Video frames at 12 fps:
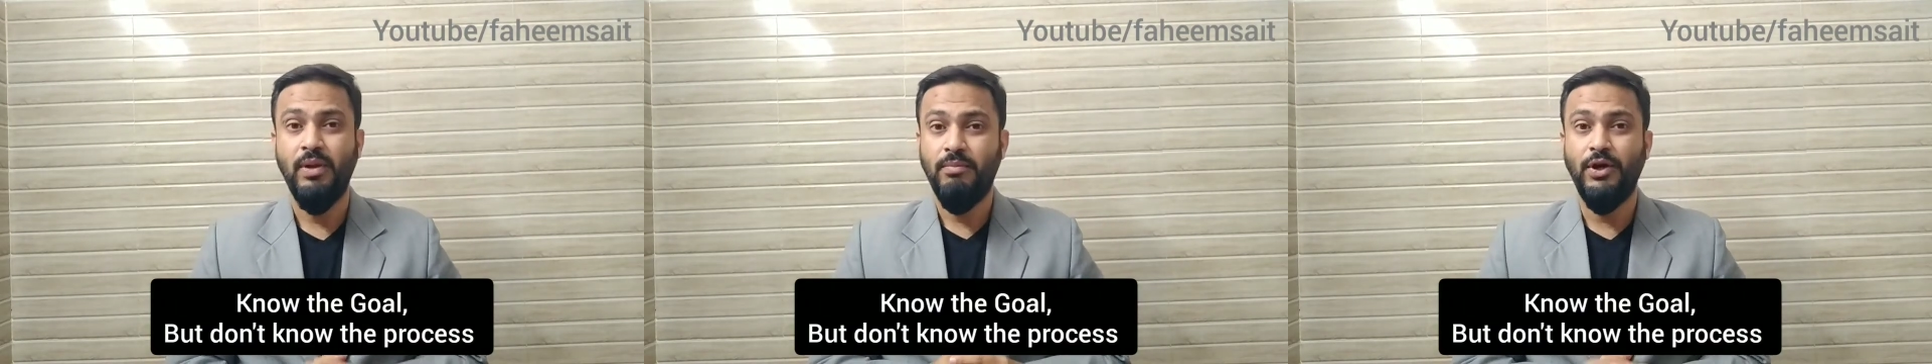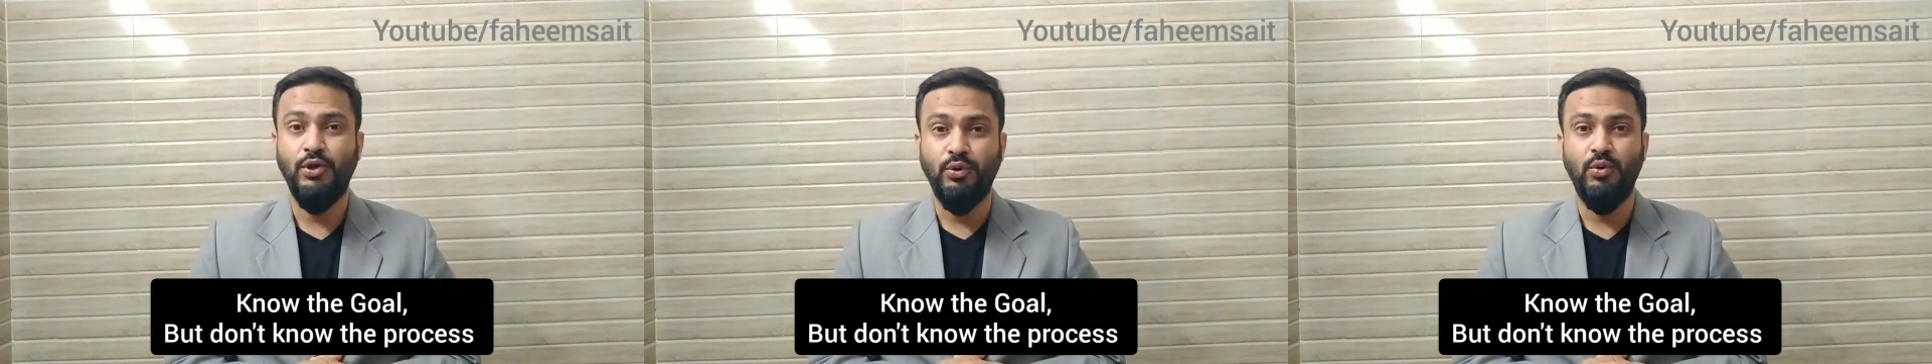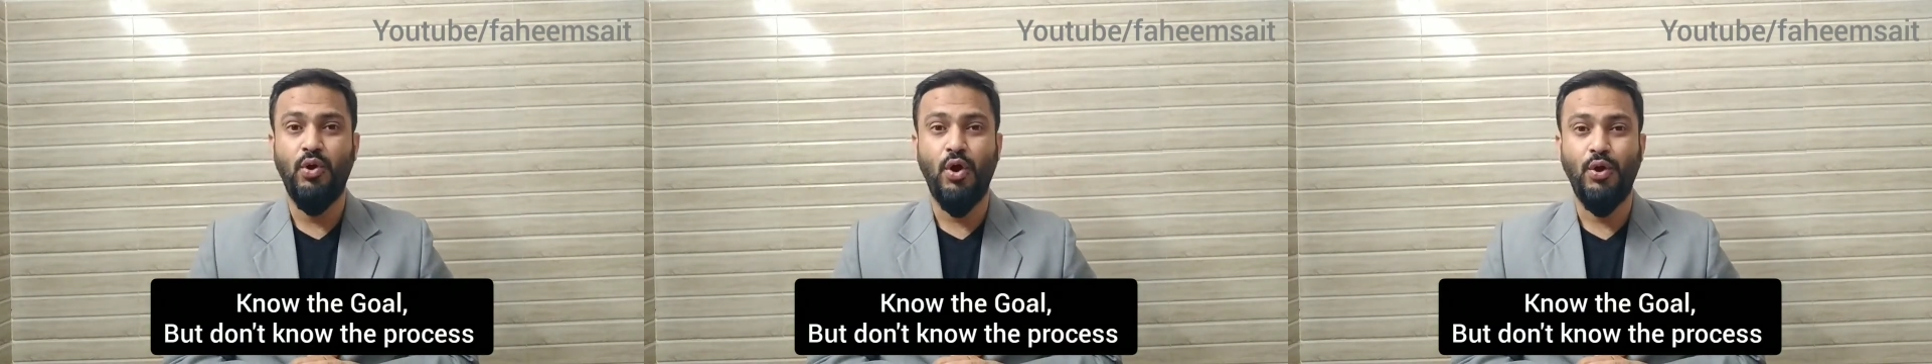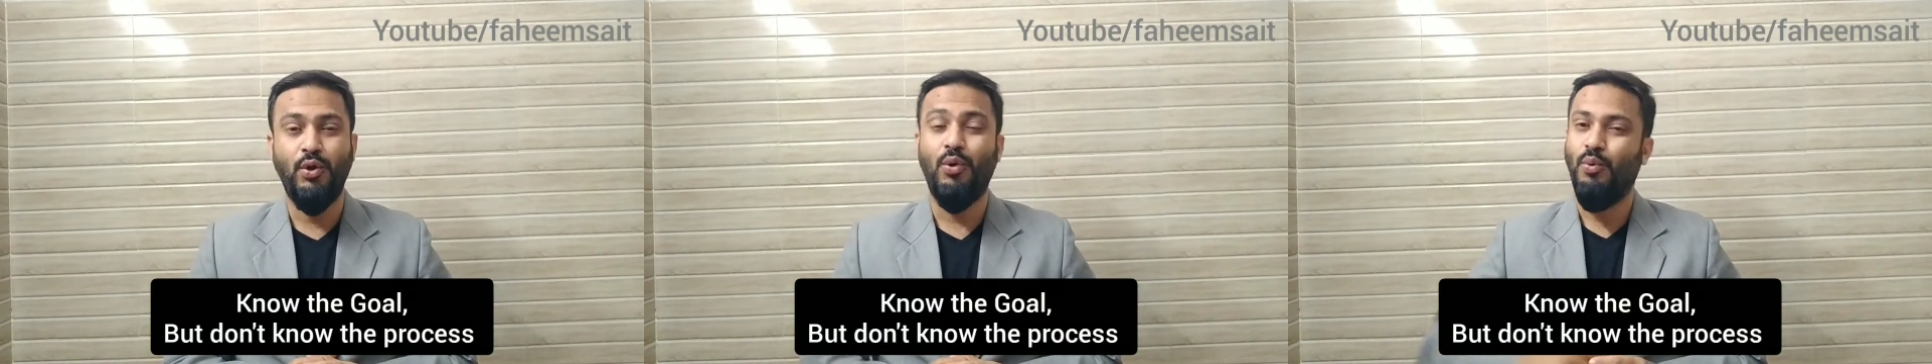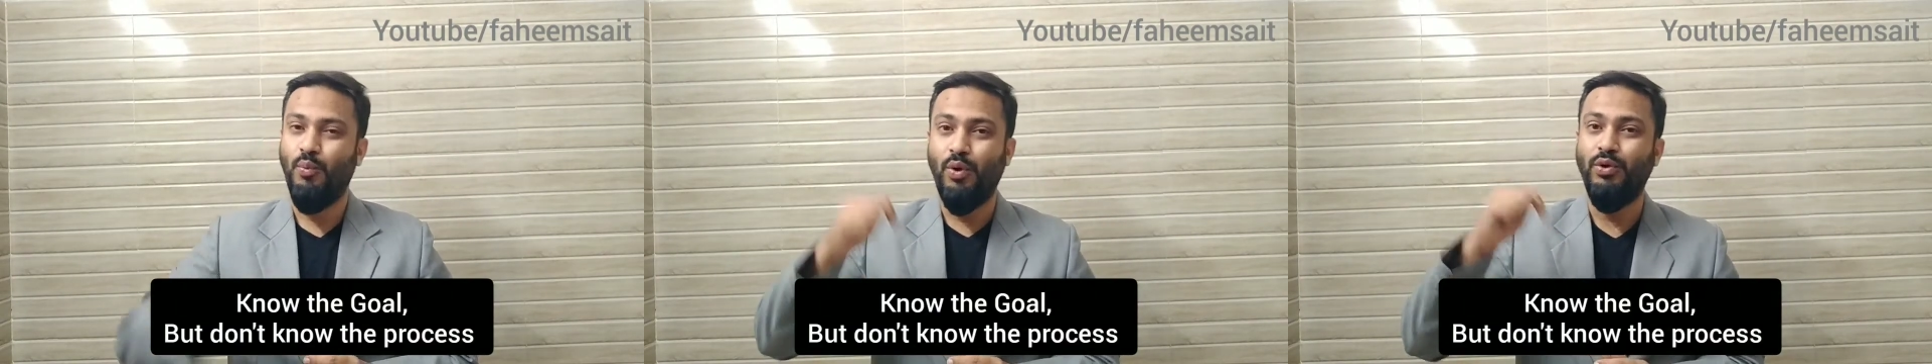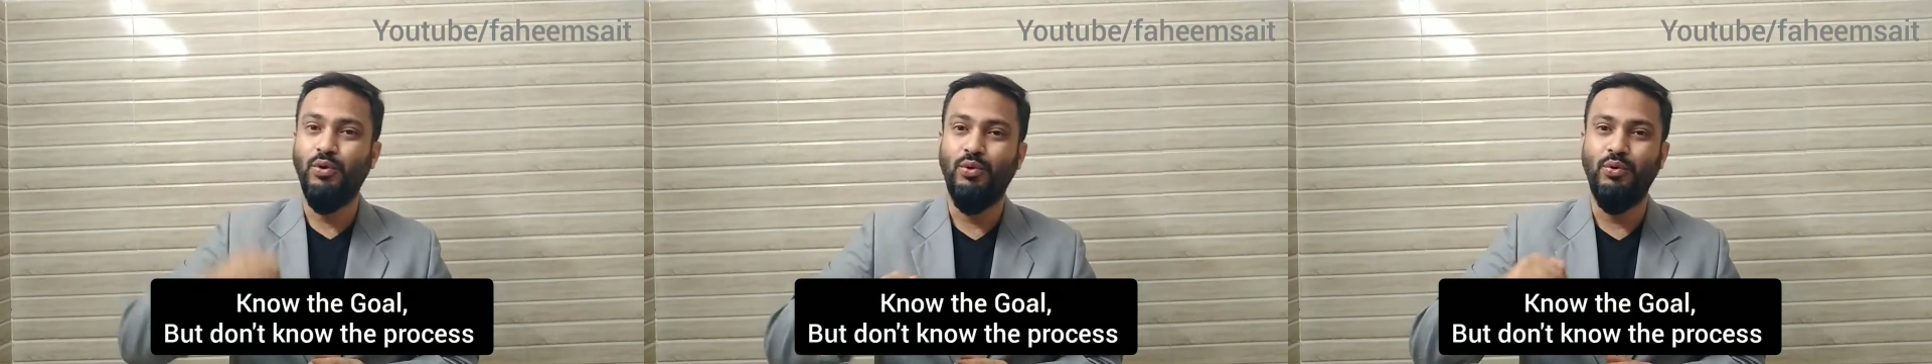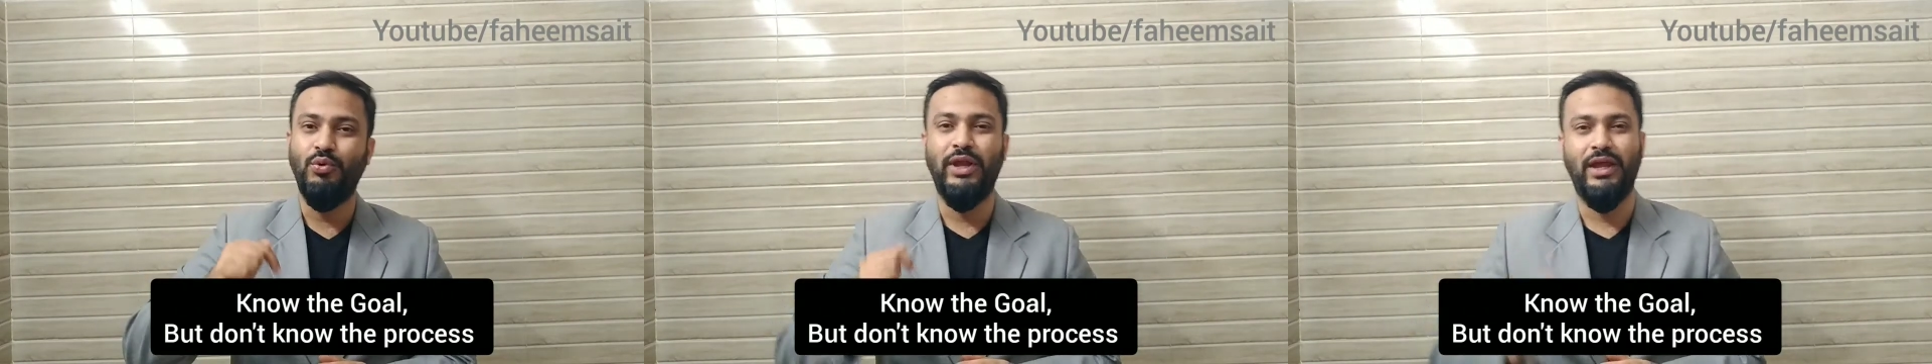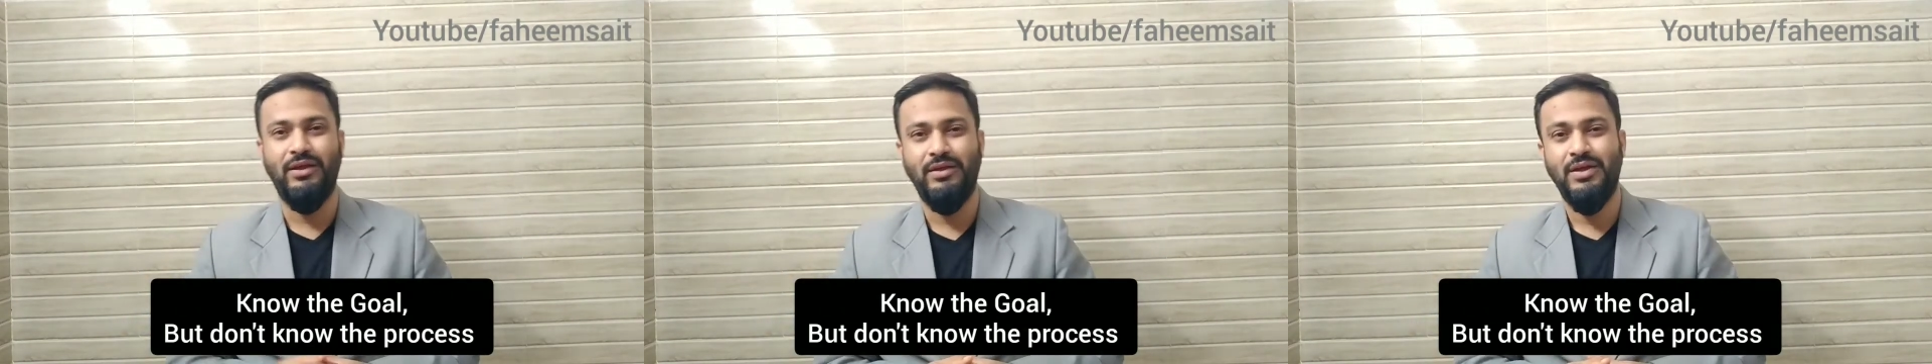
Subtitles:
but you do not know what to do today.